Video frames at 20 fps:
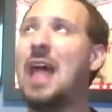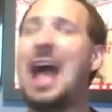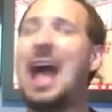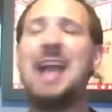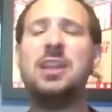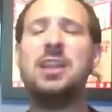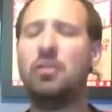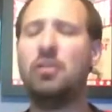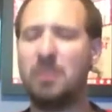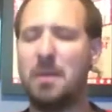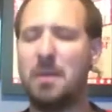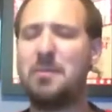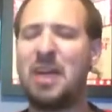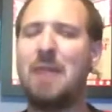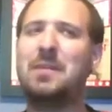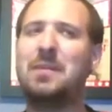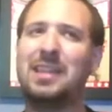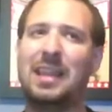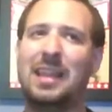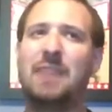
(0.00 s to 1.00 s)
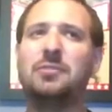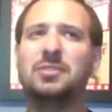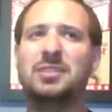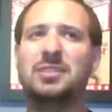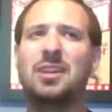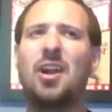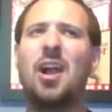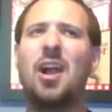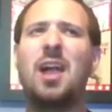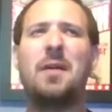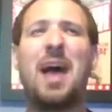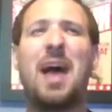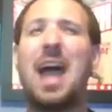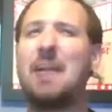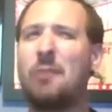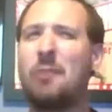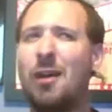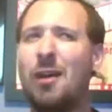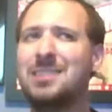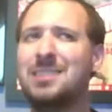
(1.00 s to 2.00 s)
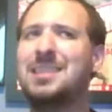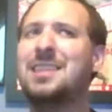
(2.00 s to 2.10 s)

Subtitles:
I don't remember how many levels there are. I want